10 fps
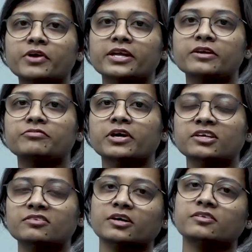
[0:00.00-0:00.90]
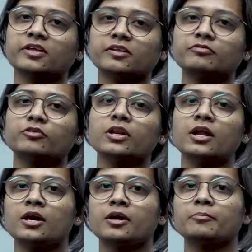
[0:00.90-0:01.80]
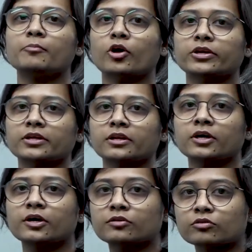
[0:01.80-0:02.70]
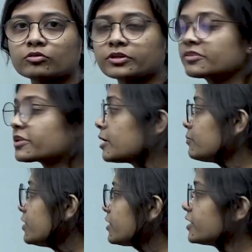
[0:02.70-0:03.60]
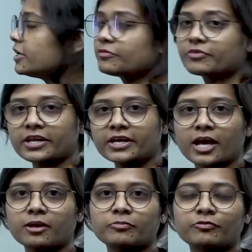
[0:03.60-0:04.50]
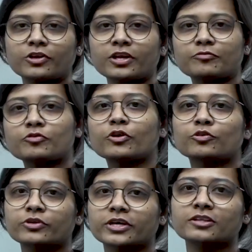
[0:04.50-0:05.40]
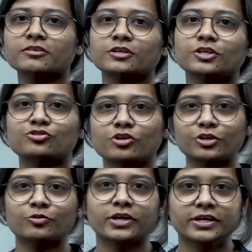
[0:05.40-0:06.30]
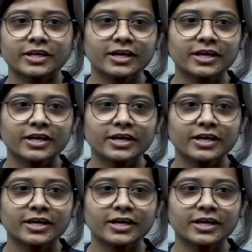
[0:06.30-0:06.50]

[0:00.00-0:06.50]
very very successful model. So this can be really very helpful. If you want to take the screenshot, you can